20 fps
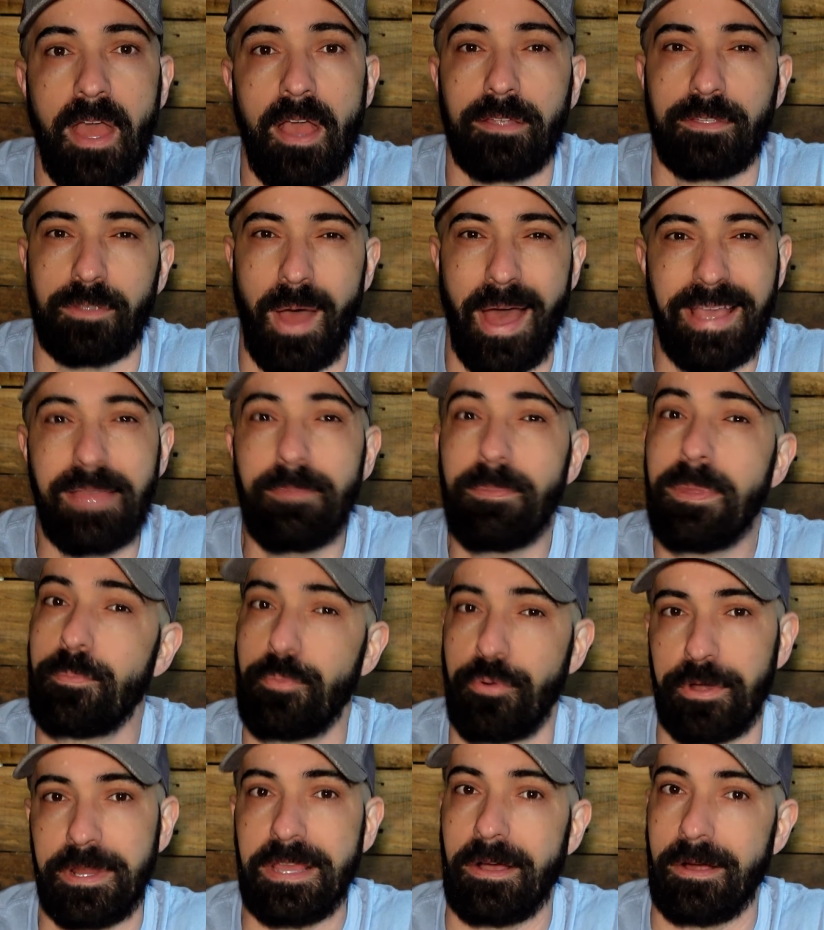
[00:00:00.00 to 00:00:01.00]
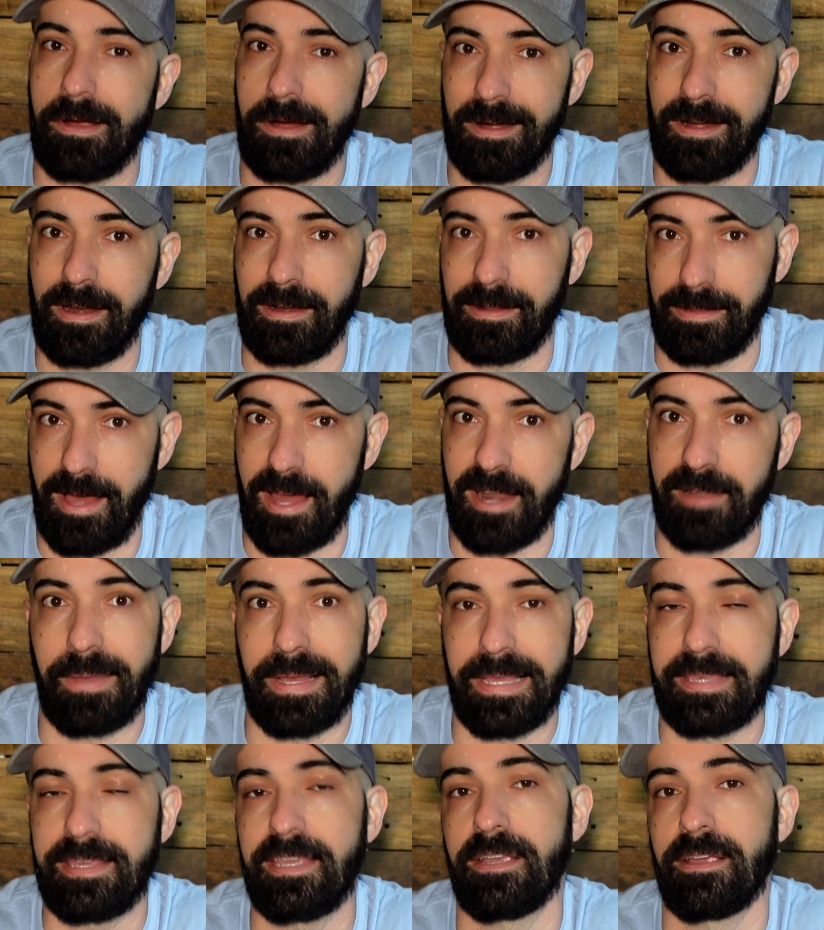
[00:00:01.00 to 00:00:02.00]
So I can be pretty hard on a lot of
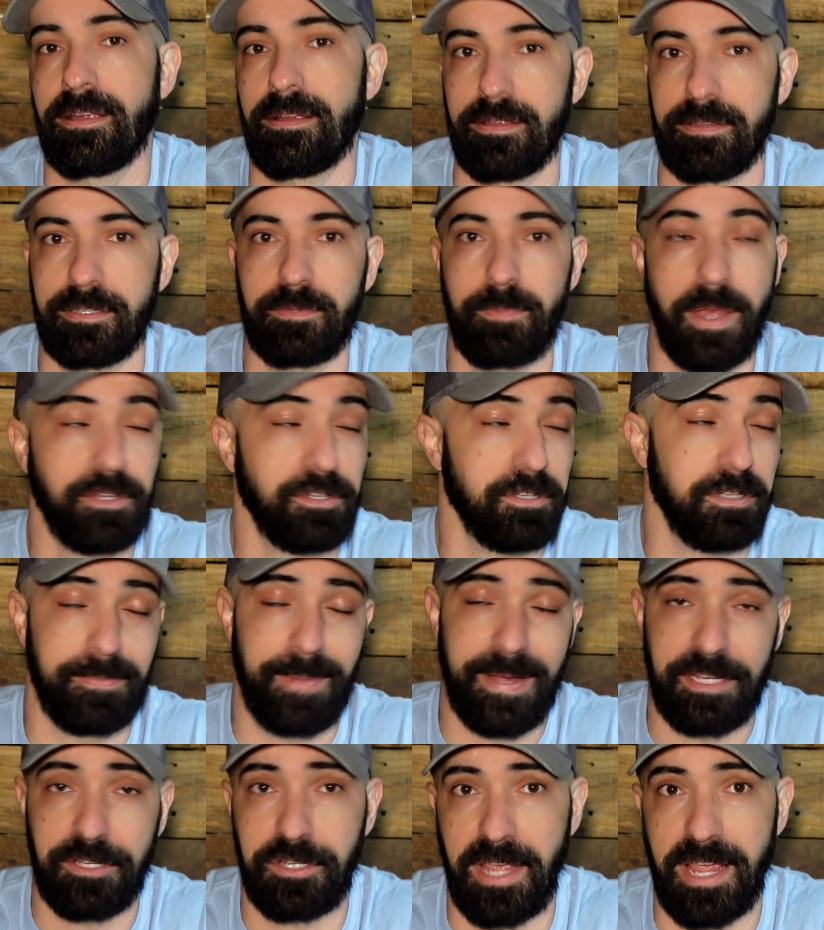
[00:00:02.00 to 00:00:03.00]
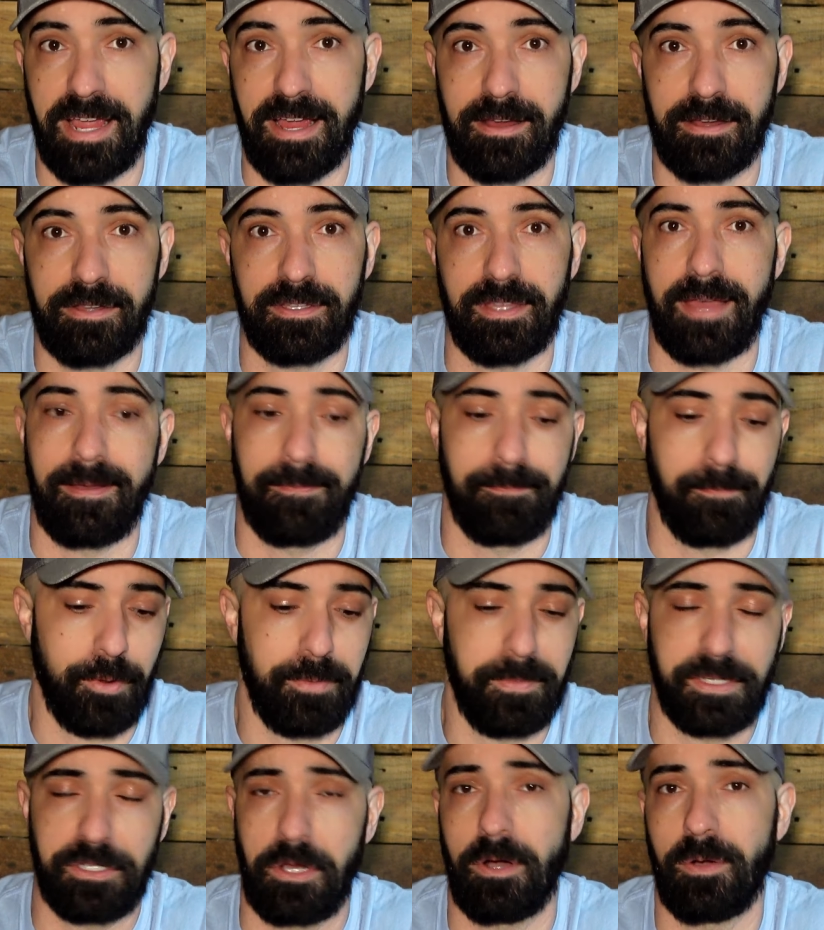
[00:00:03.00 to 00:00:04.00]
my gear, especially my chairs. I'm
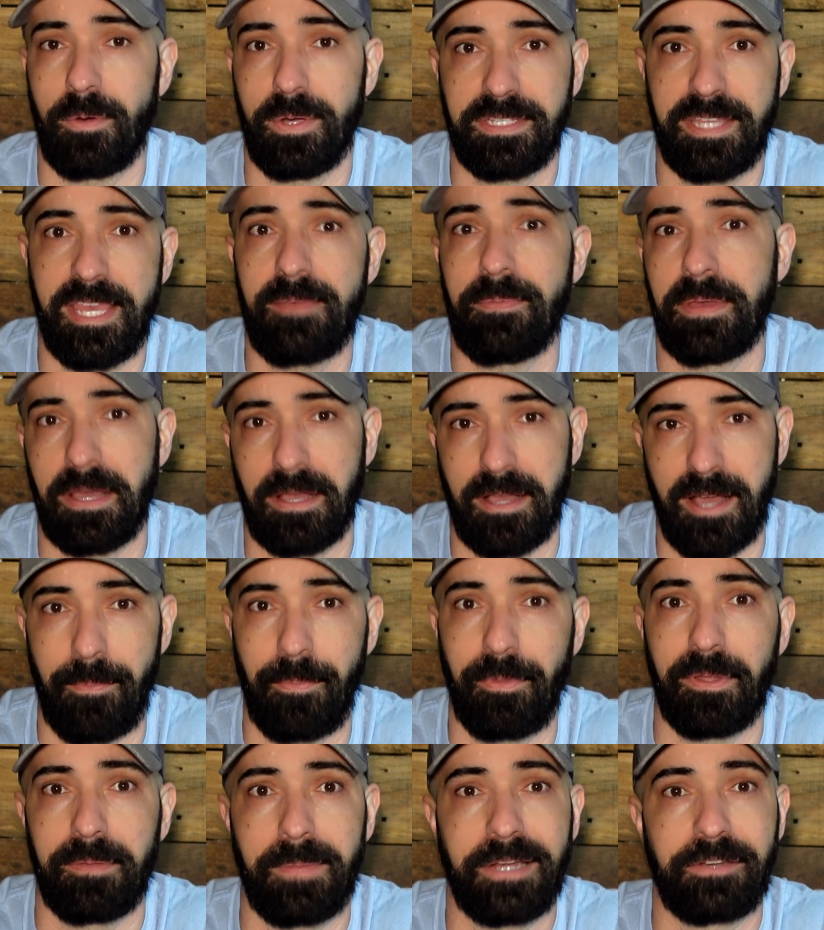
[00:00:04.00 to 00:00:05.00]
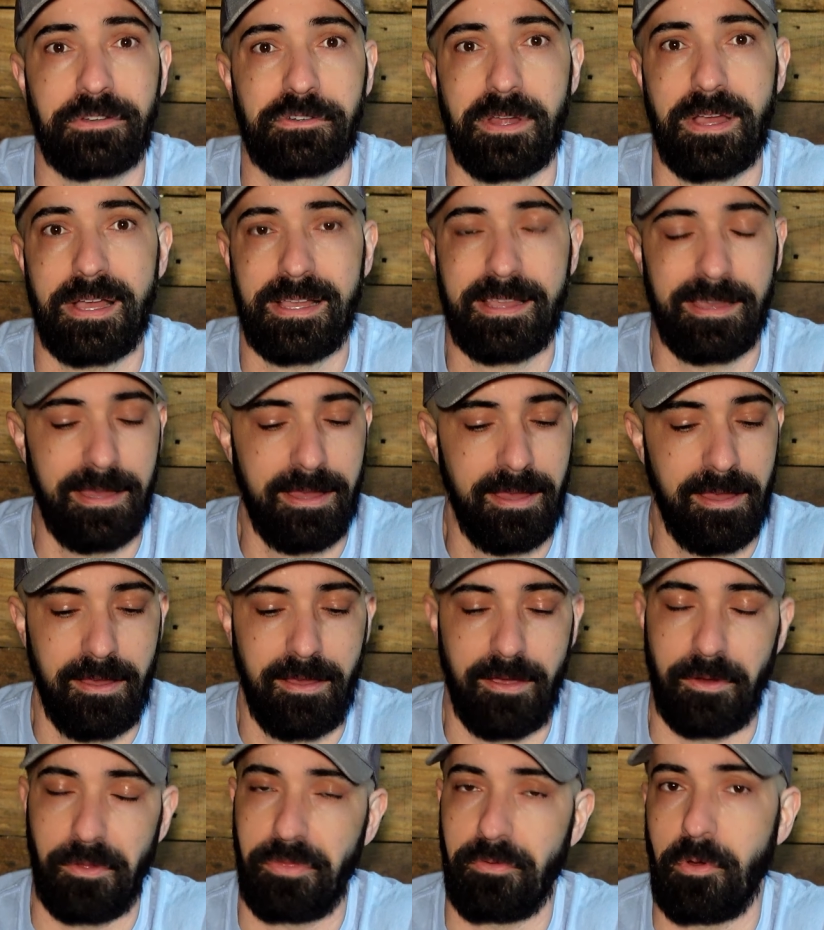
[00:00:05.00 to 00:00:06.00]
pretty much always keeping a couple in my truck
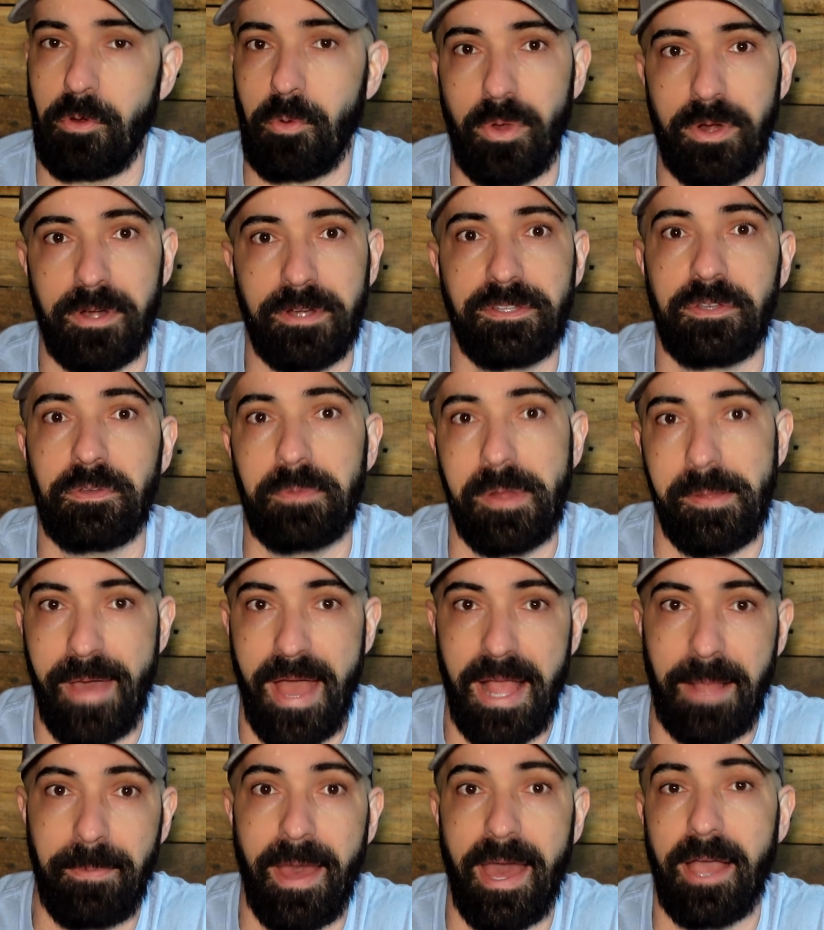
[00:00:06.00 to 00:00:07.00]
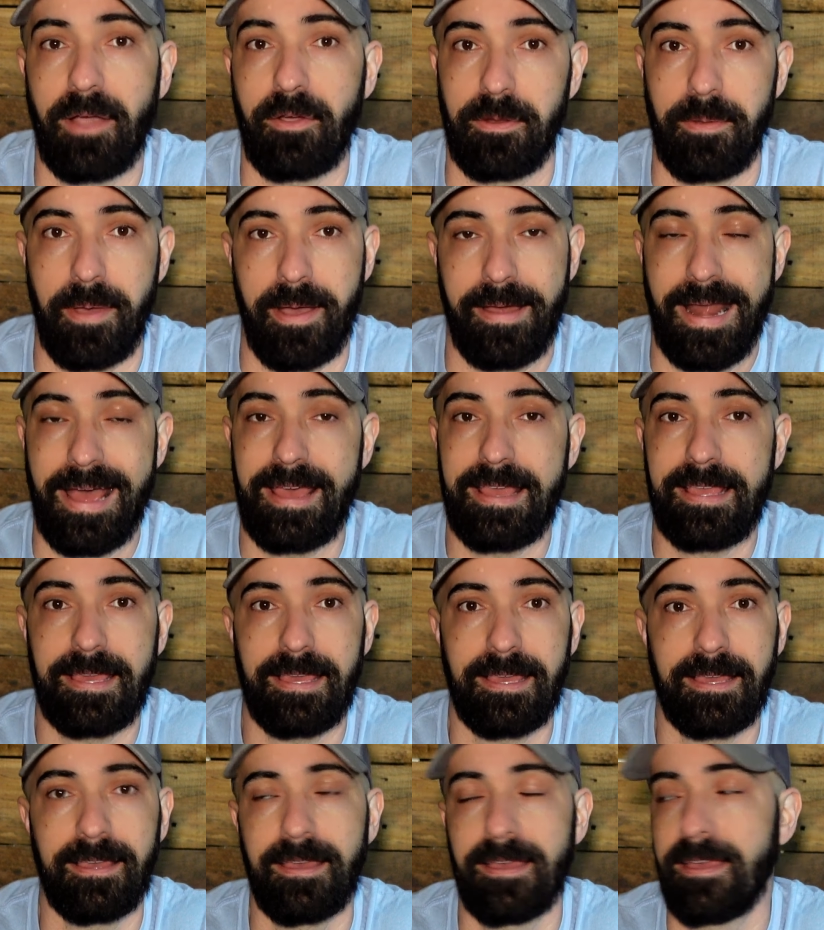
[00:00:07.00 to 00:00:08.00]
or throwing 1 or 2 in my backpack when I'm out
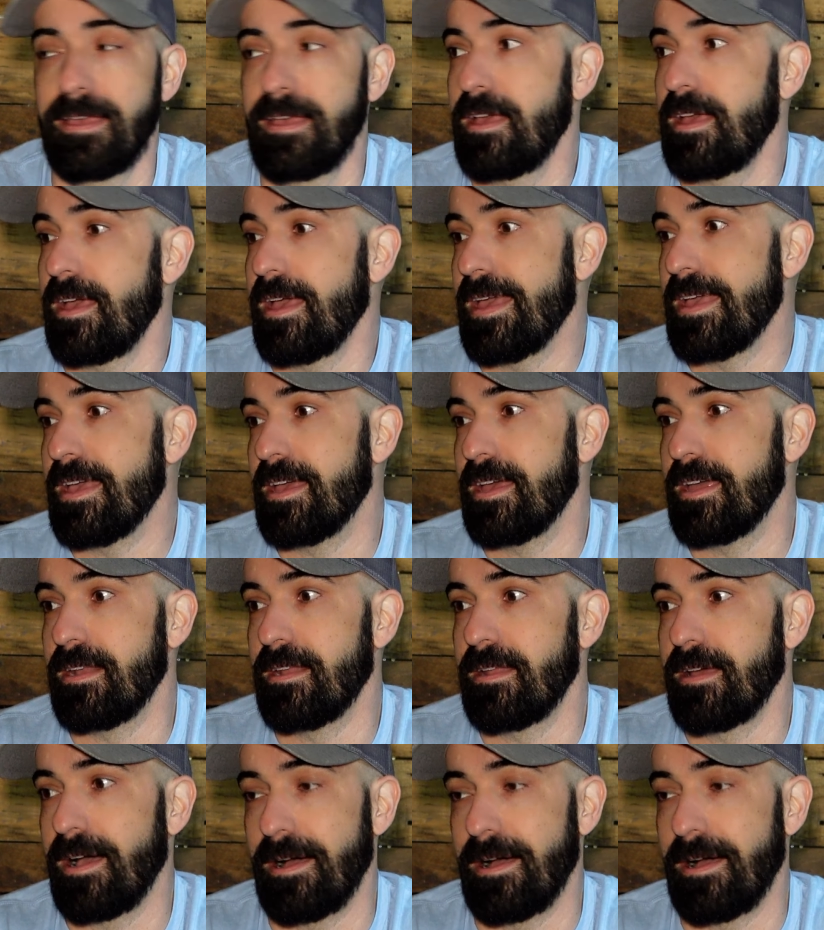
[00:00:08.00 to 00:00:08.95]
hiking. And